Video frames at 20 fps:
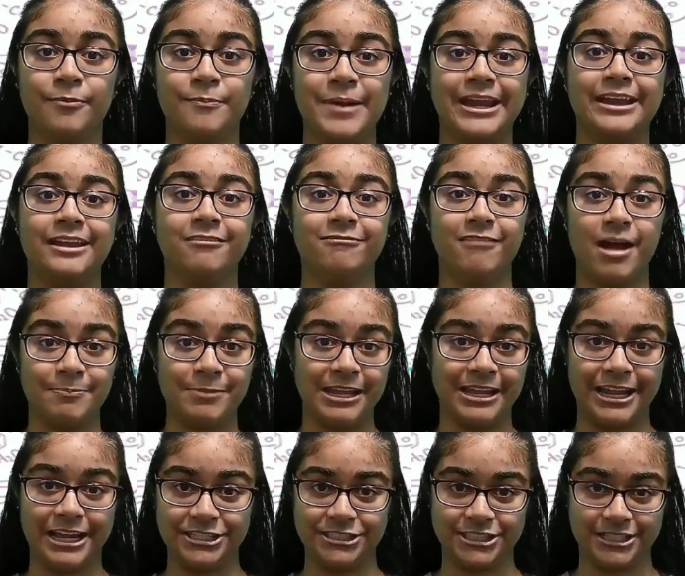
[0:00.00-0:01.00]
for making
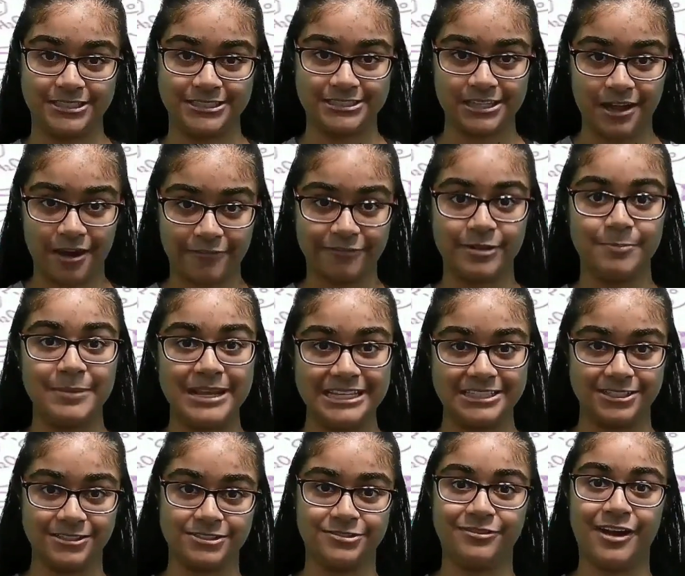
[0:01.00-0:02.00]
replications of the
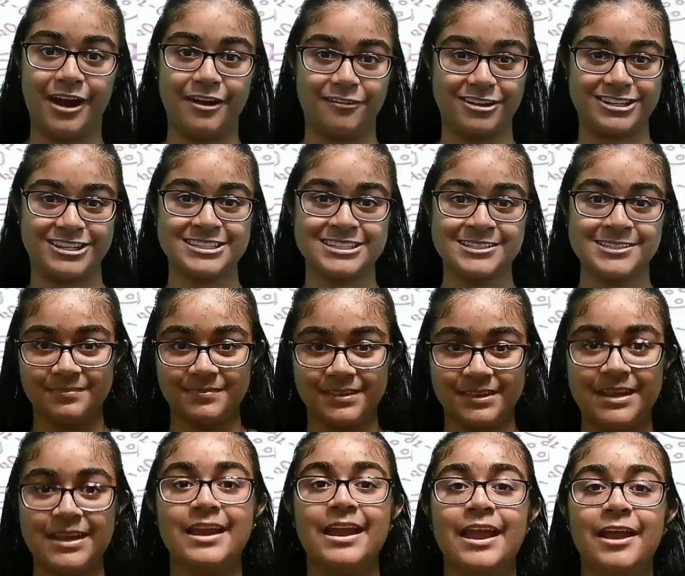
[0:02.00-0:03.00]
measles virus.
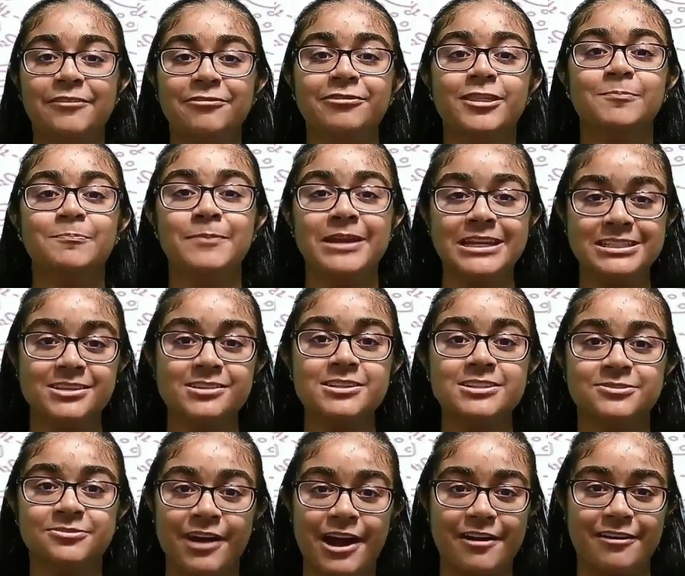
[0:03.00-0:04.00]
If the
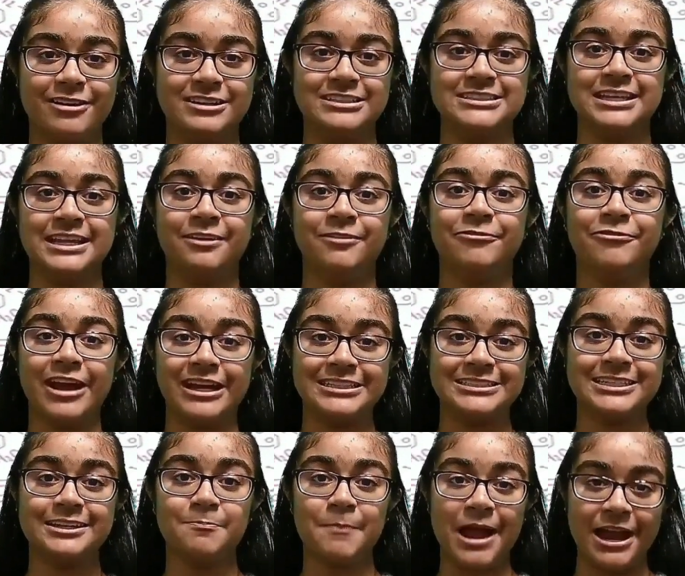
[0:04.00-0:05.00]
measles virus
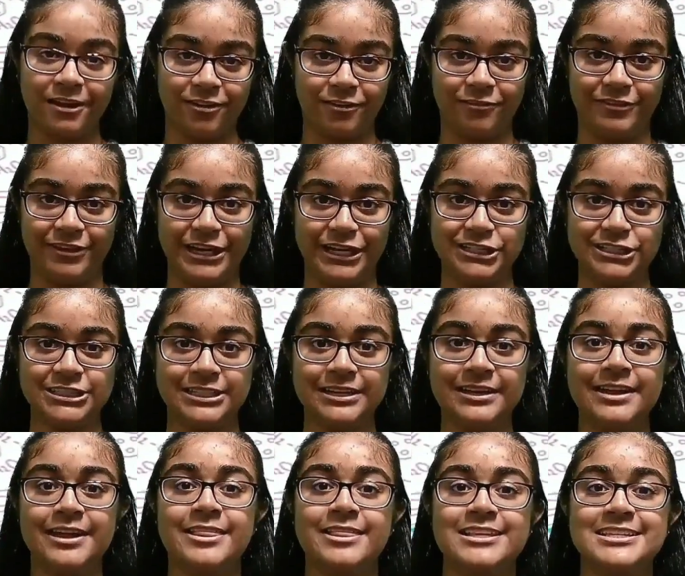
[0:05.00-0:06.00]
infected a macrophage.
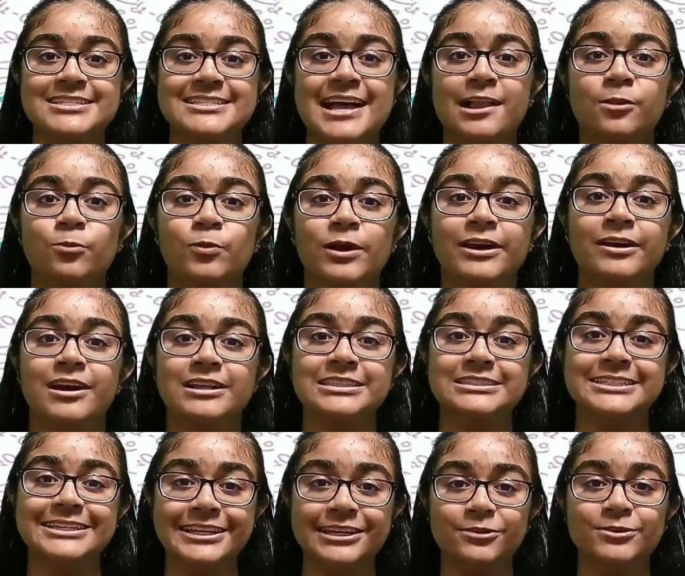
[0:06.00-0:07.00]
This cell would
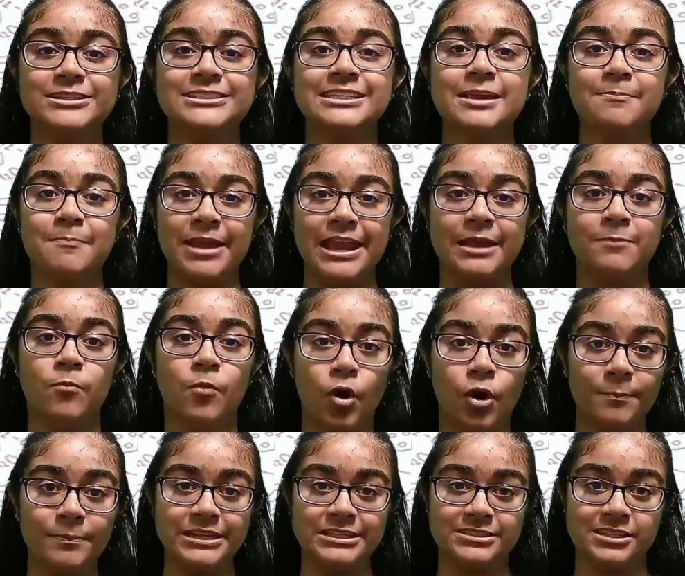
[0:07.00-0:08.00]
continuously make
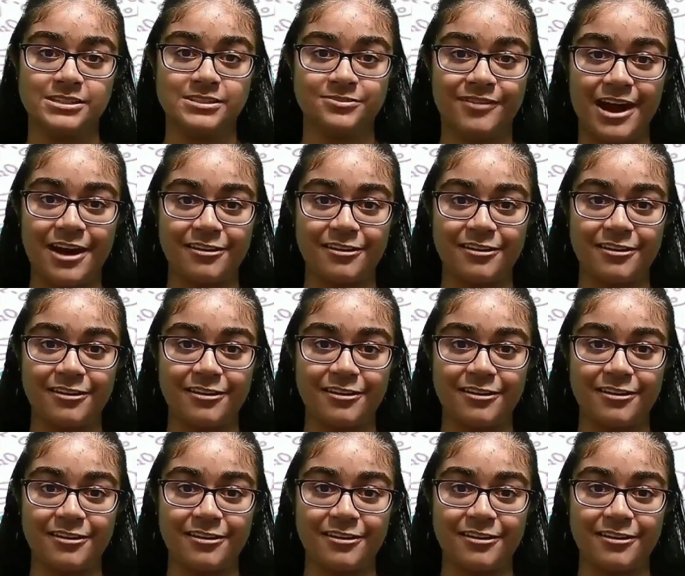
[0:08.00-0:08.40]
more measles